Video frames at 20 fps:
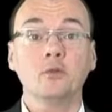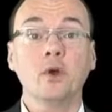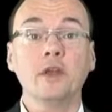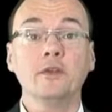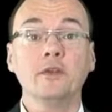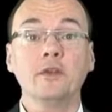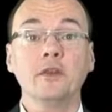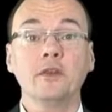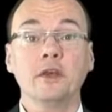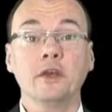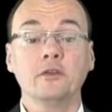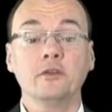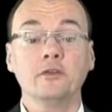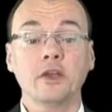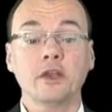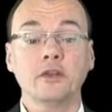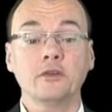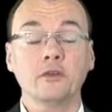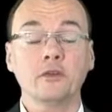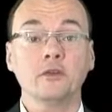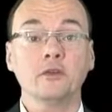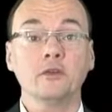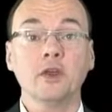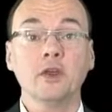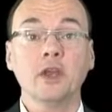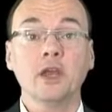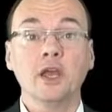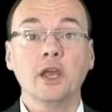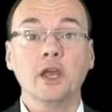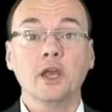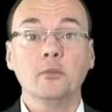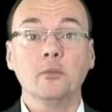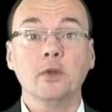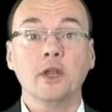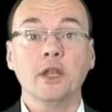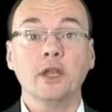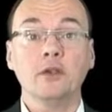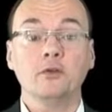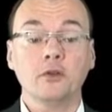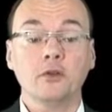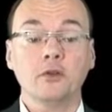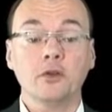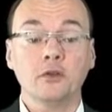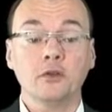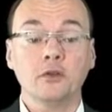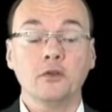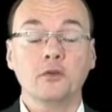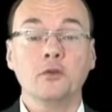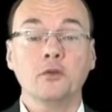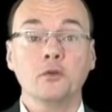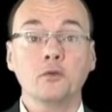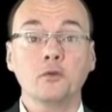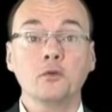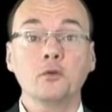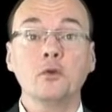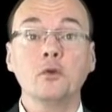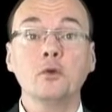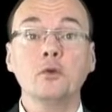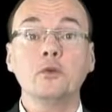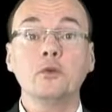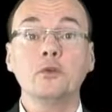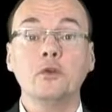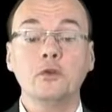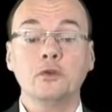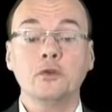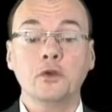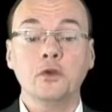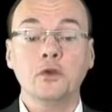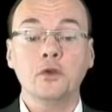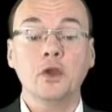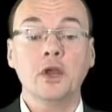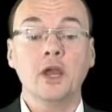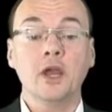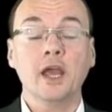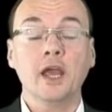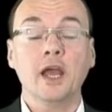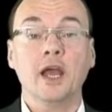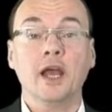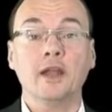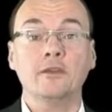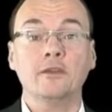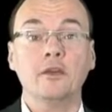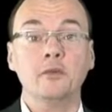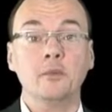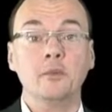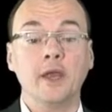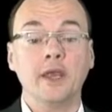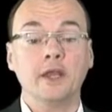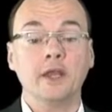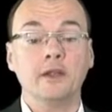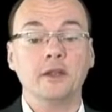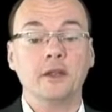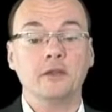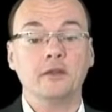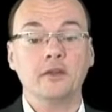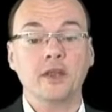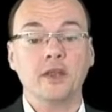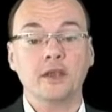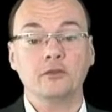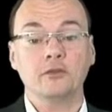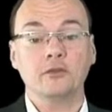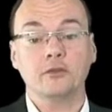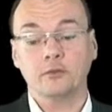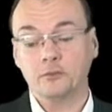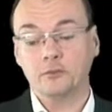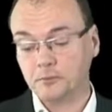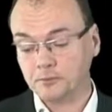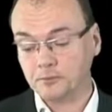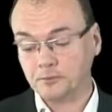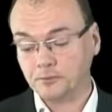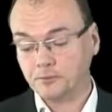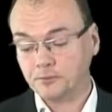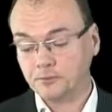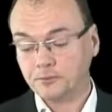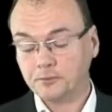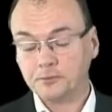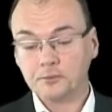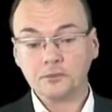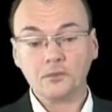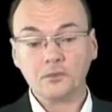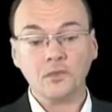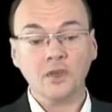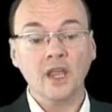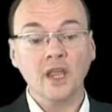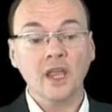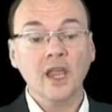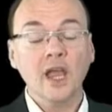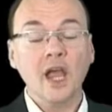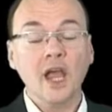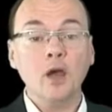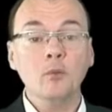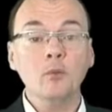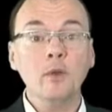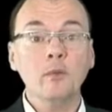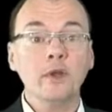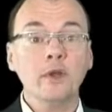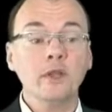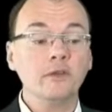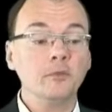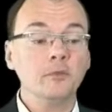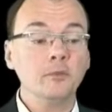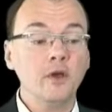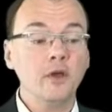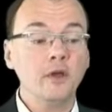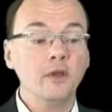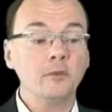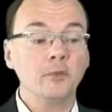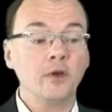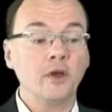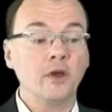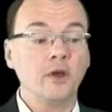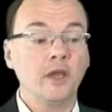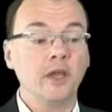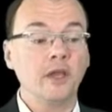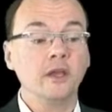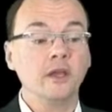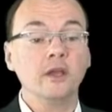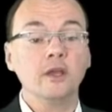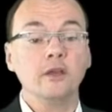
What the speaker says: Why is it that Jason's belief should sort of cause you to anticipate another's action? And we were inspired by